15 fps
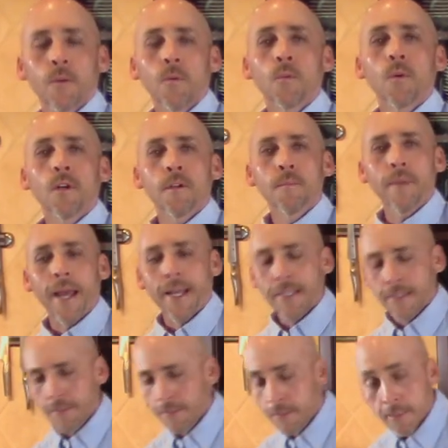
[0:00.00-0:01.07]
Welcome back.
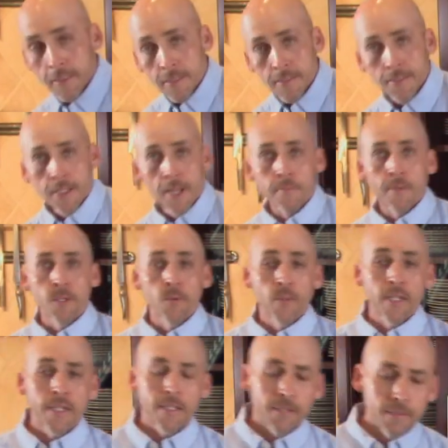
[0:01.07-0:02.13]
It has not been a
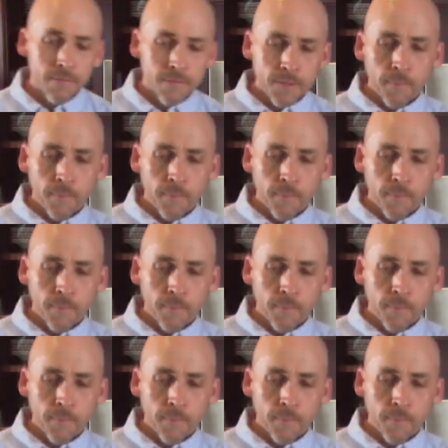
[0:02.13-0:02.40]
week, it's